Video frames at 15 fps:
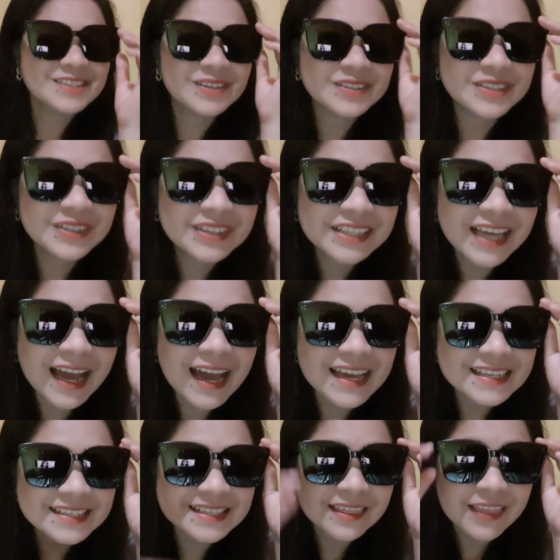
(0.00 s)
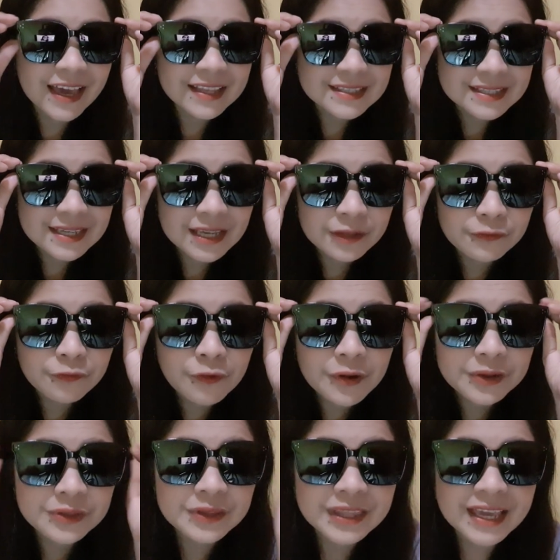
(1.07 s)
So, yun guys, that's it
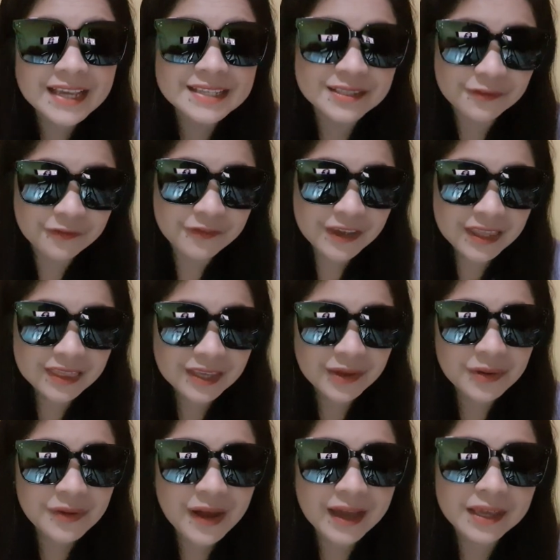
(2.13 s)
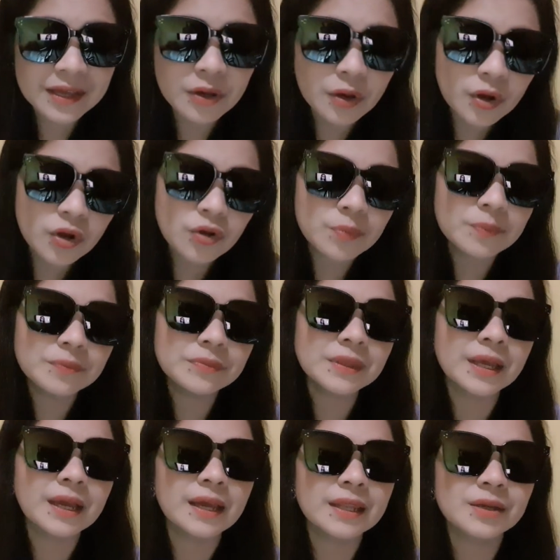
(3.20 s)
for today's video. I hope
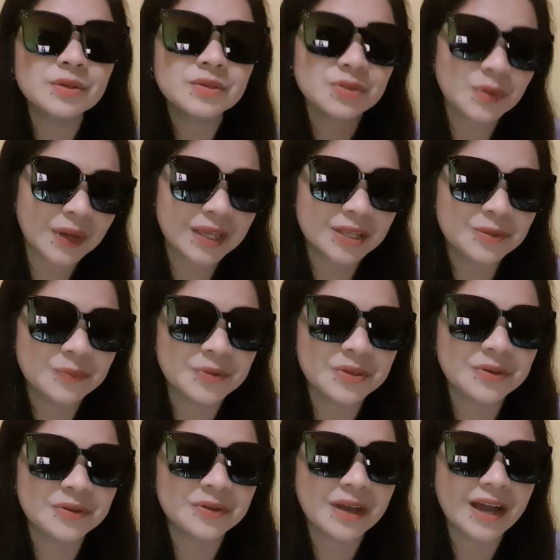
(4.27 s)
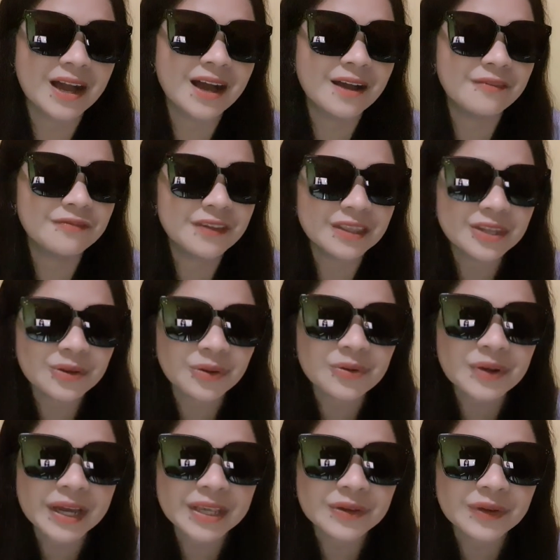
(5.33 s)
na nagustuhan niyo po yung video
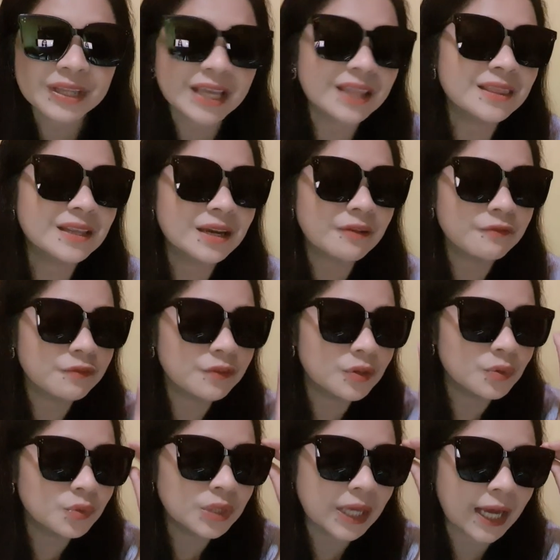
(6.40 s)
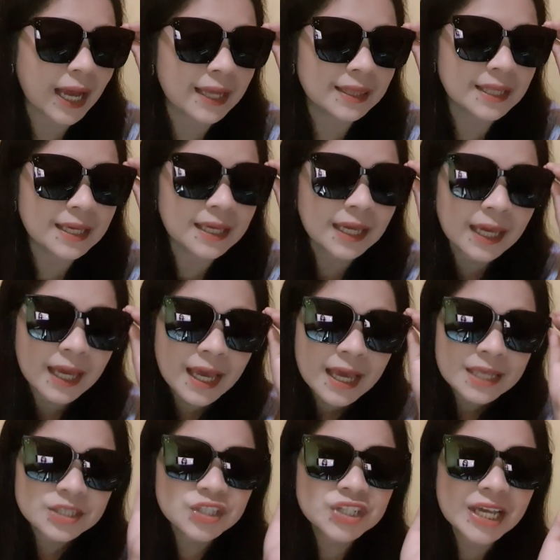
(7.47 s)
ko ngayon and review ng ating
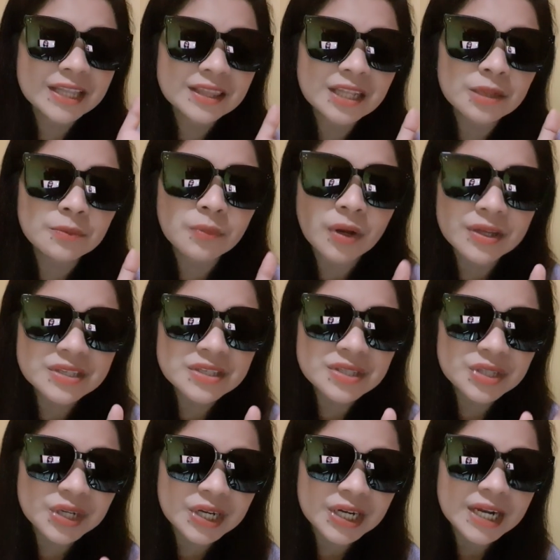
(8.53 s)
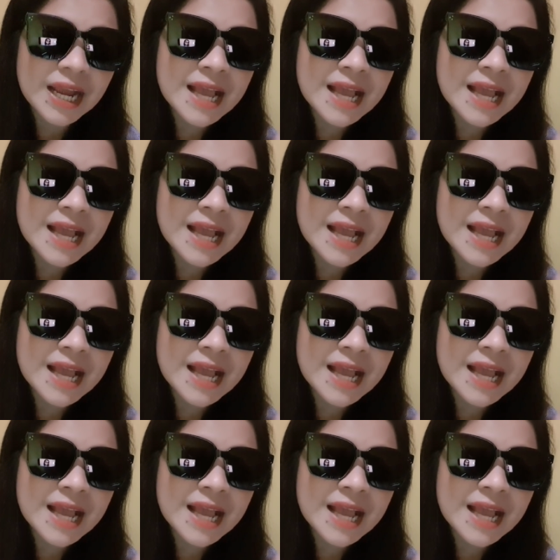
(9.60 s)
Gentle Monster